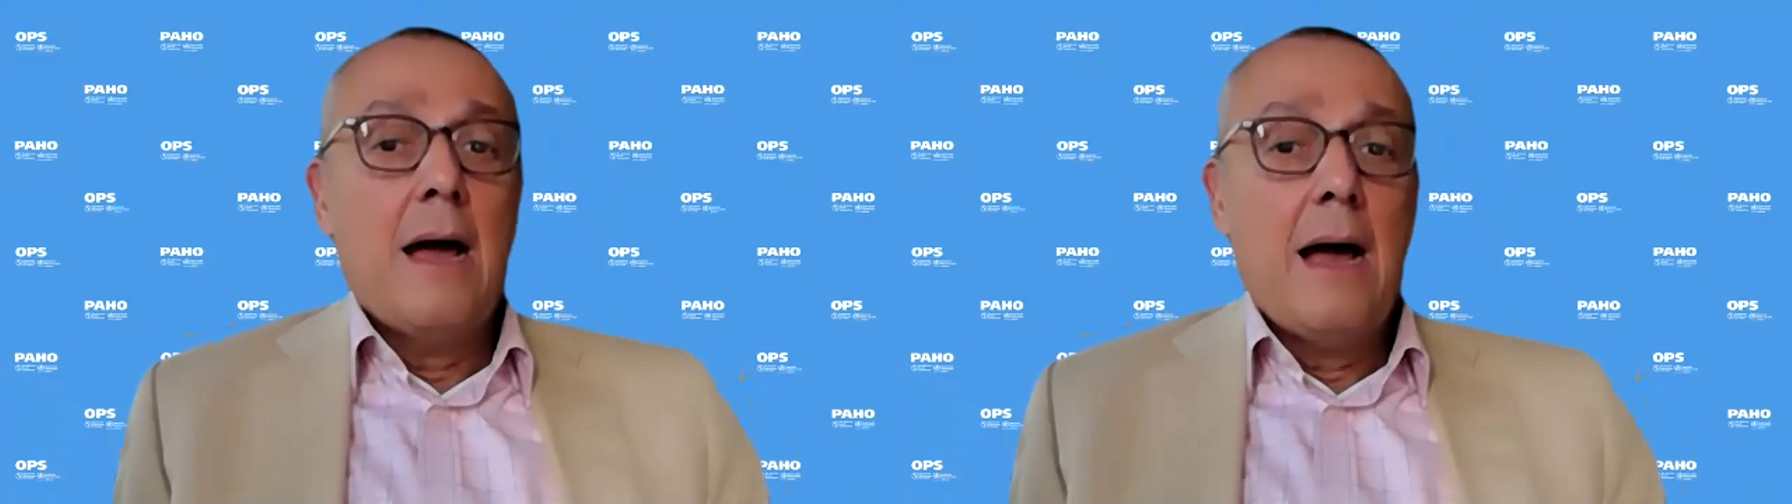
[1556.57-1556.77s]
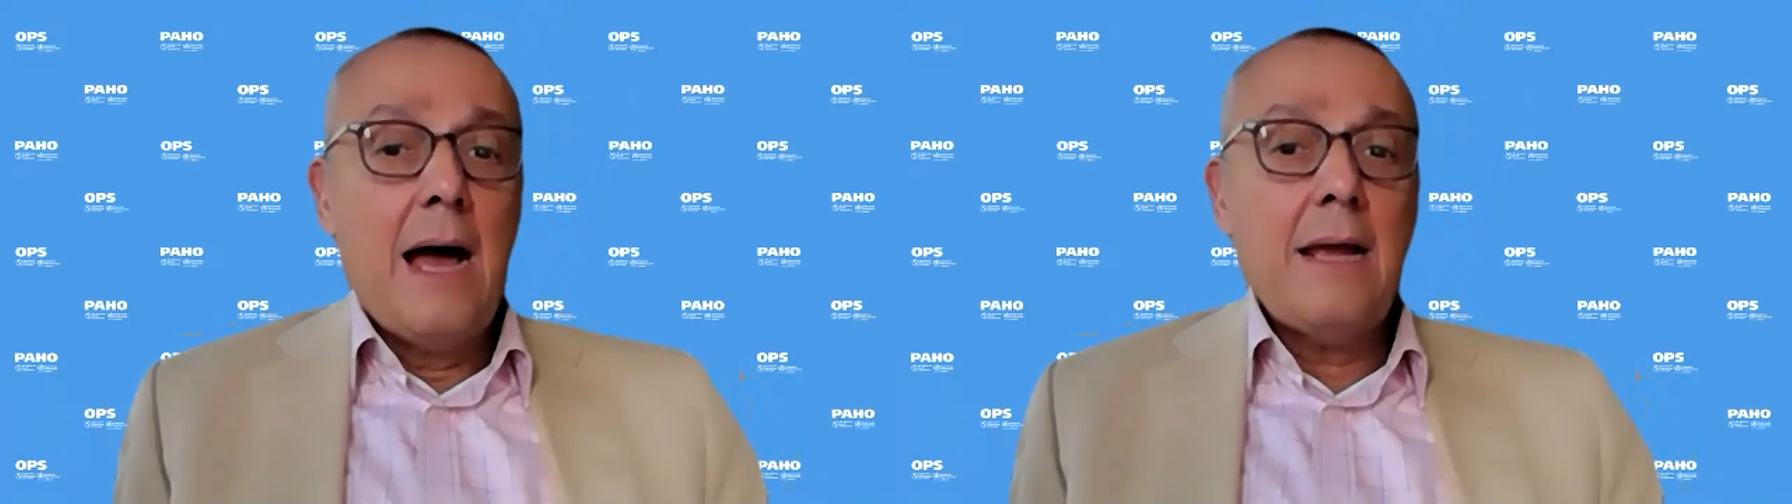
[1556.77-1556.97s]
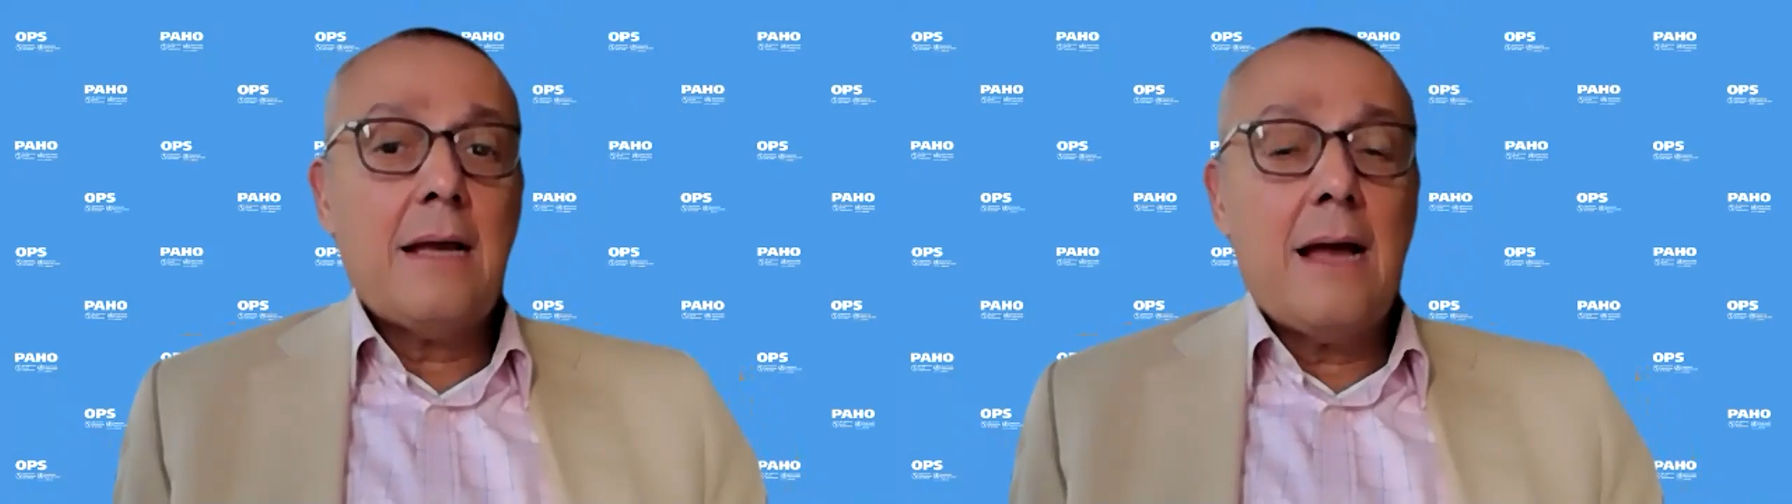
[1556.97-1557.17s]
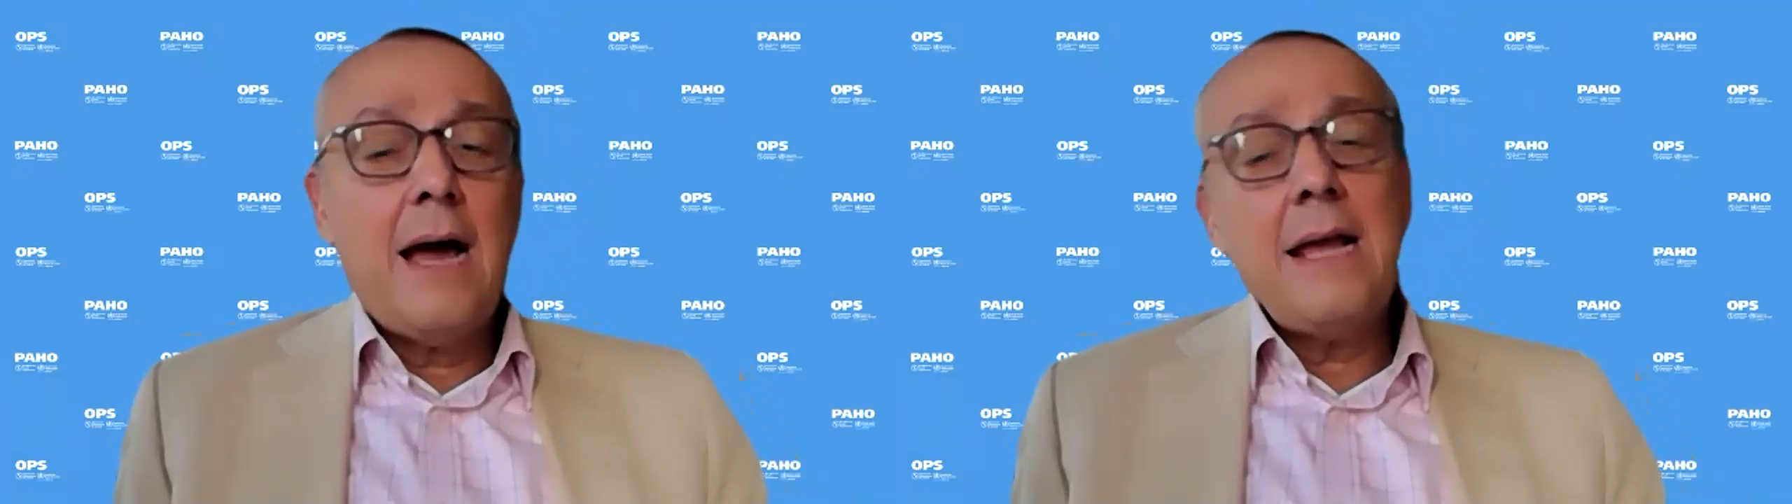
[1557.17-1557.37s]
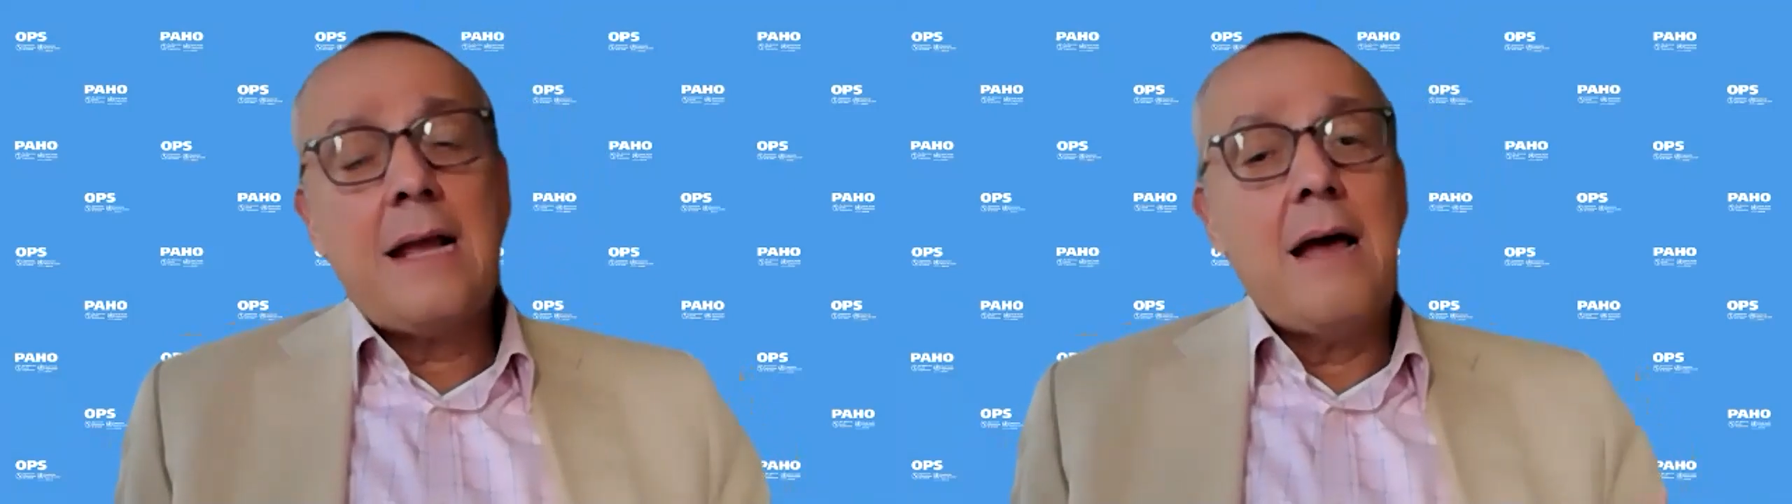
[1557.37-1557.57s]

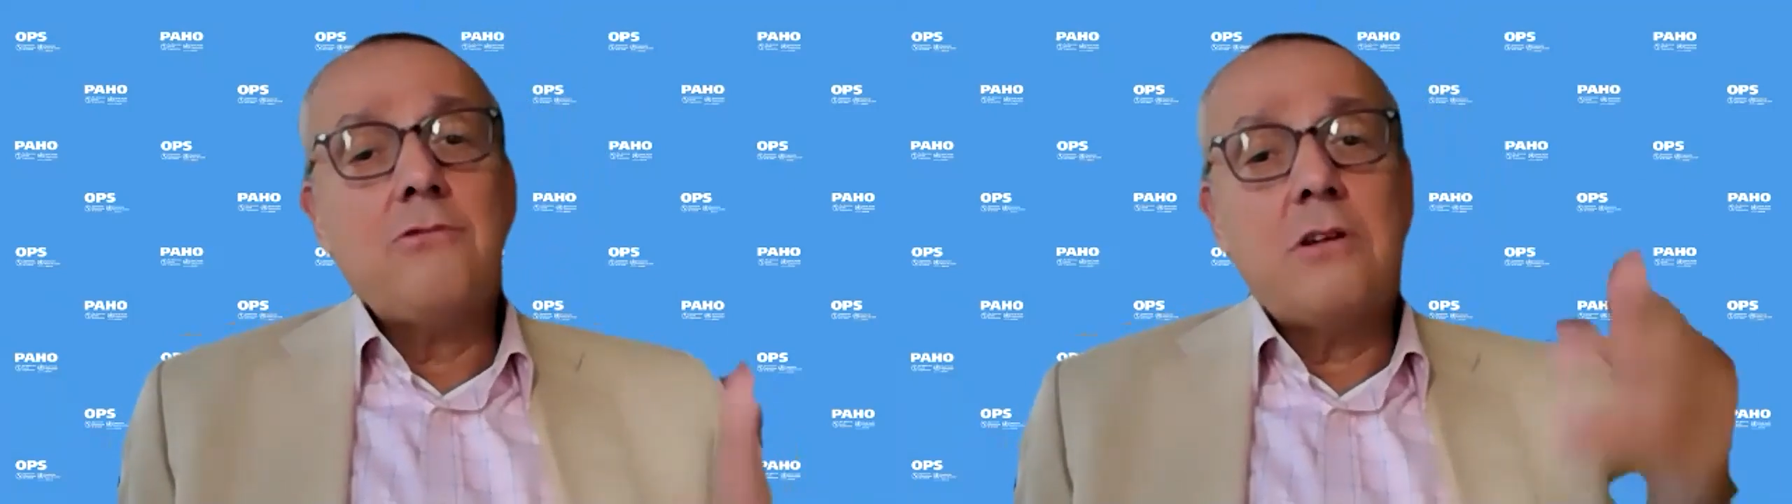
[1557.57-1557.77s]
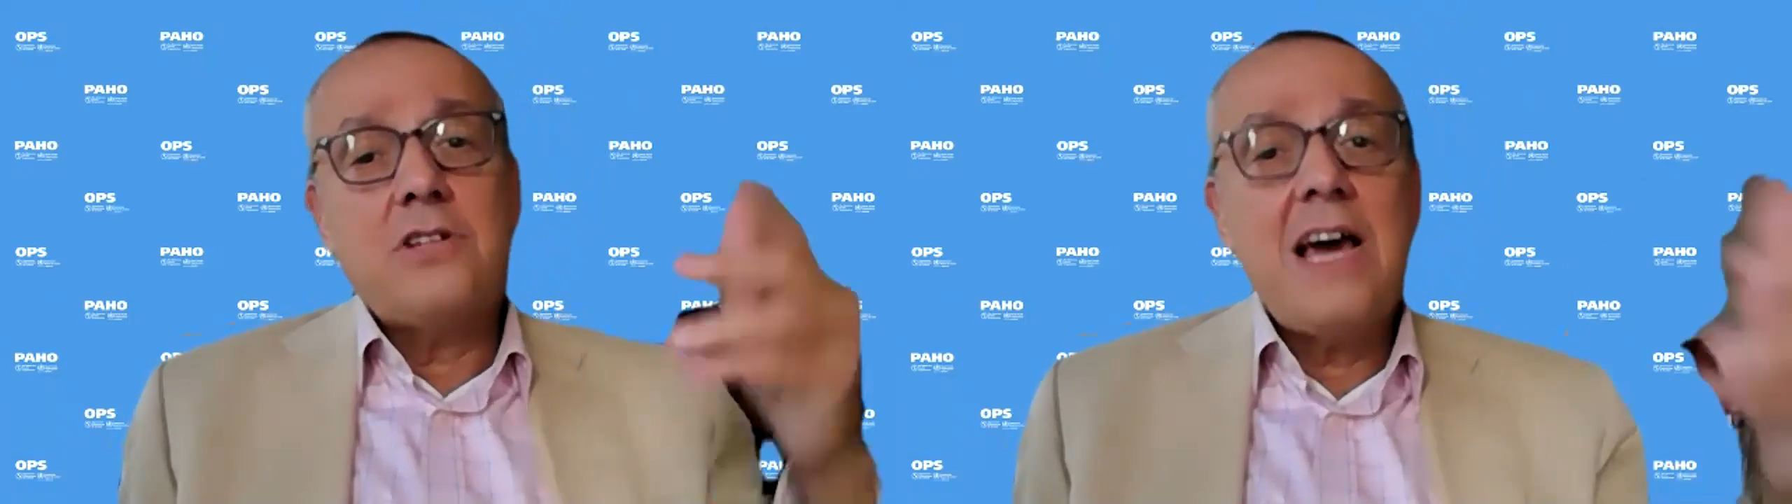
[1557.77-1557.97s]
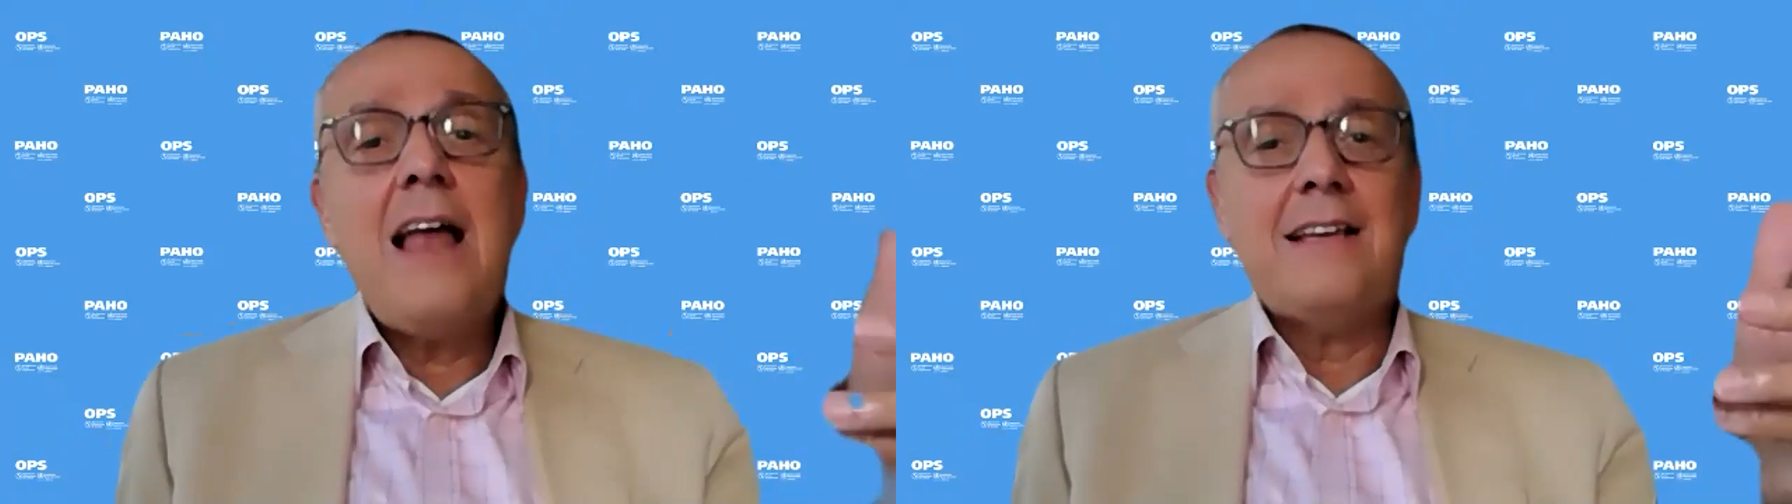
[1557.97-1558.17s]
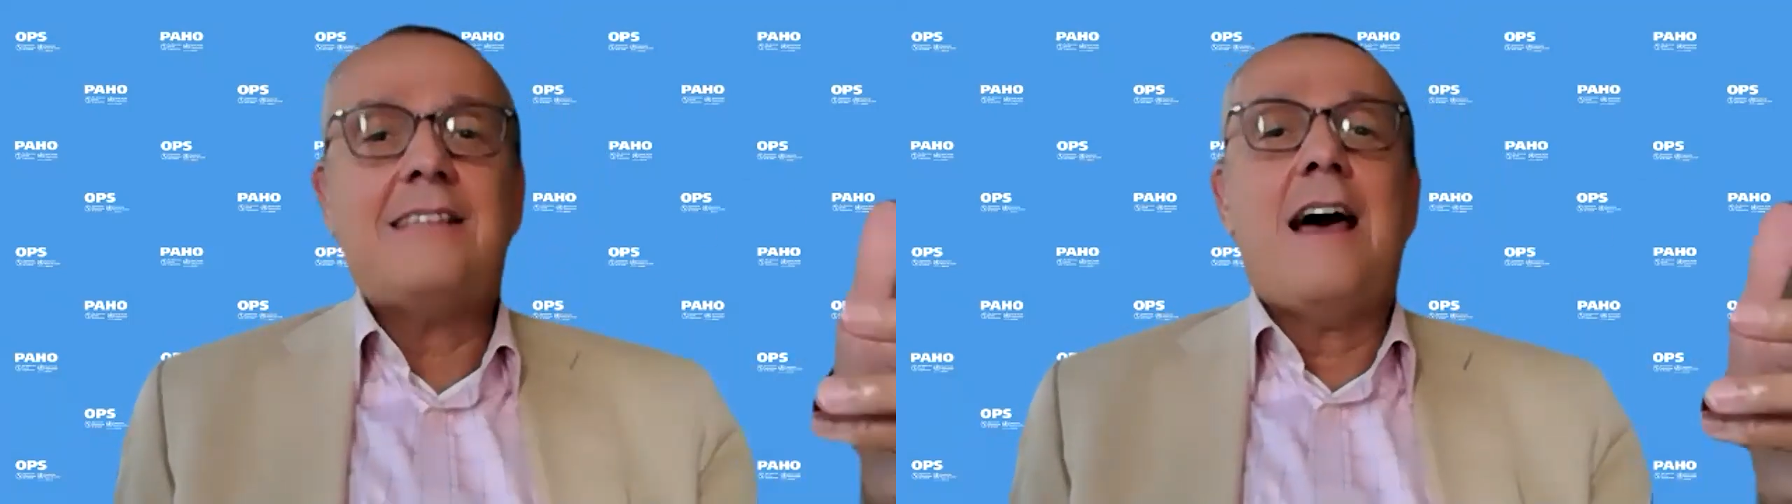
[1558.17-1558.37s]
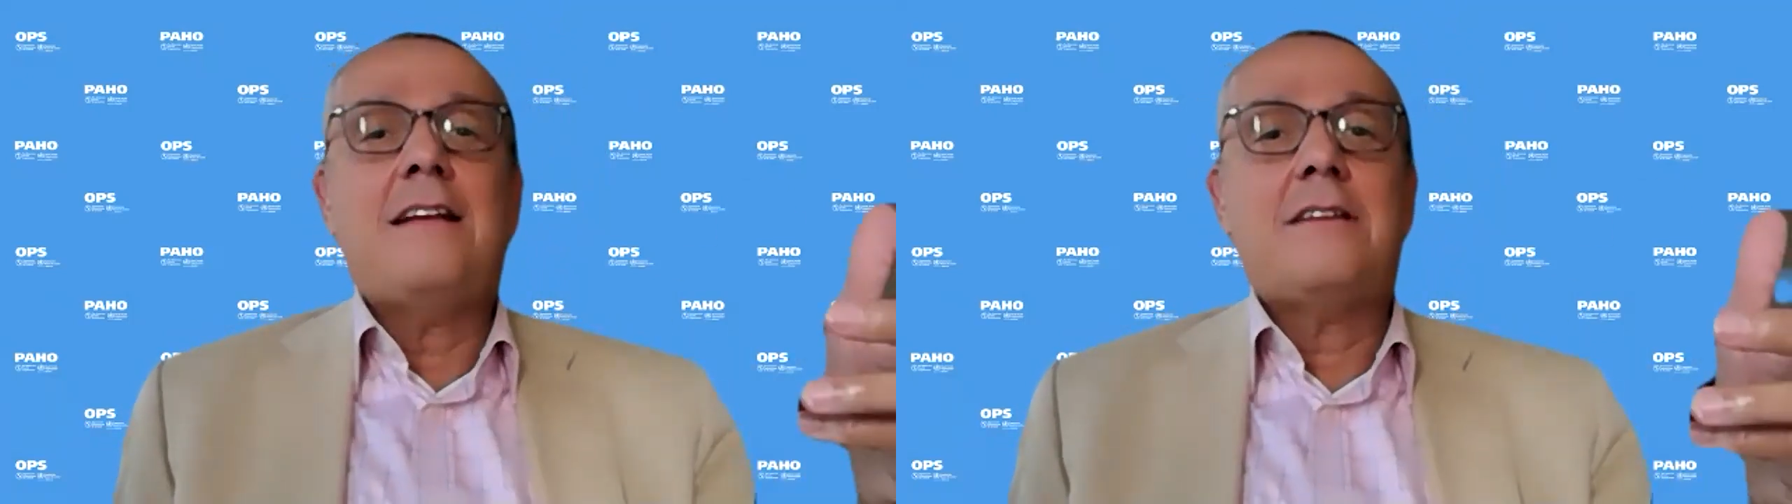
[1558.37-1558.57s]
I counter challenge that,